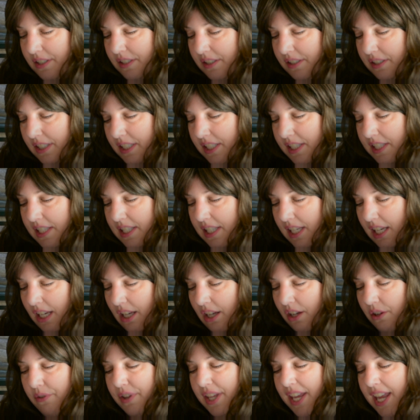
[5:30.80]
Let's see.
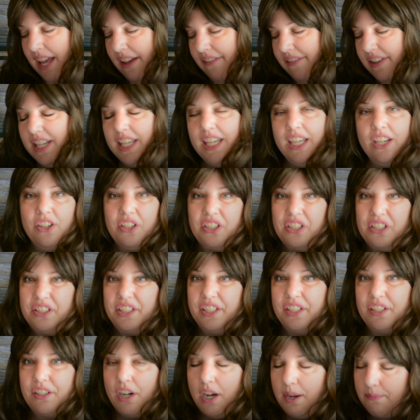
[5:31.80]
Oh, they have an ear
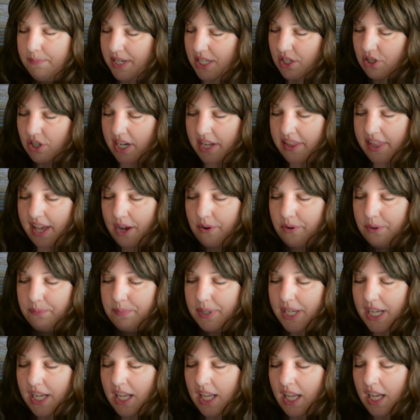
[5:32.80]
cleaner. I might try that one,
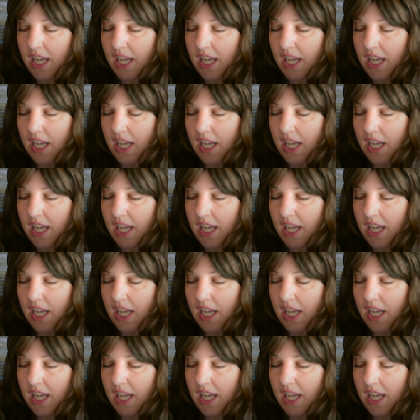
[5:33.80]
but